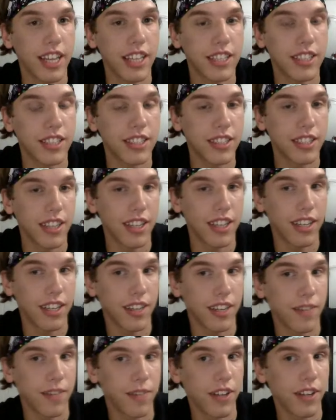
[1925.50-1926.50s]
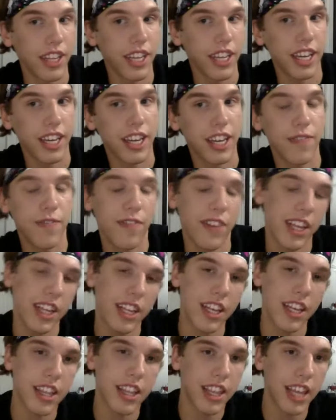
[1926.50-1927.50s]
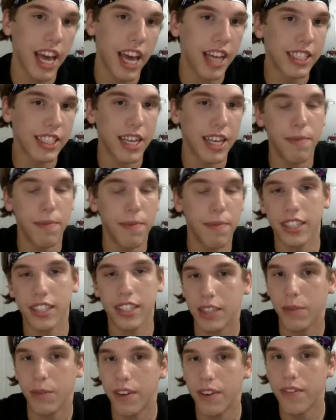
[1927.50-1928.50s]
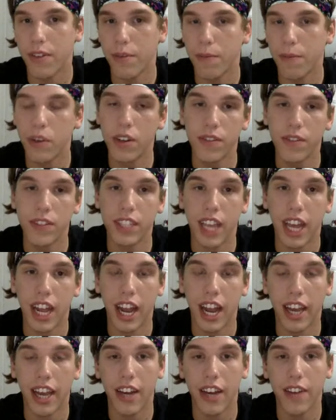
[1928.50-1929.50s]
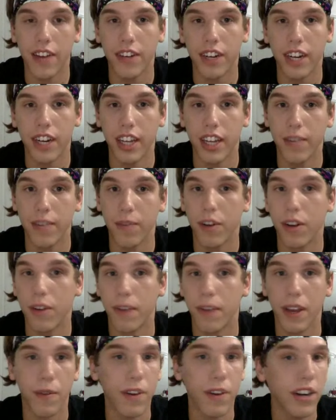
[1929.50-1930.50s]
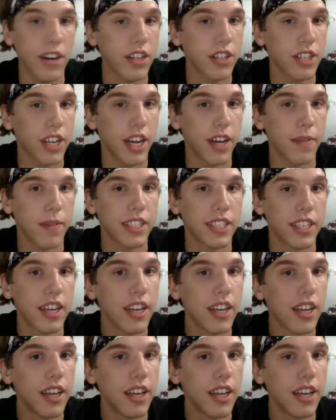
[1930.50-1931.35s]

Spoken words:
that's really convenient that they asked that because that's one of the moves that I cover in one of my workshops.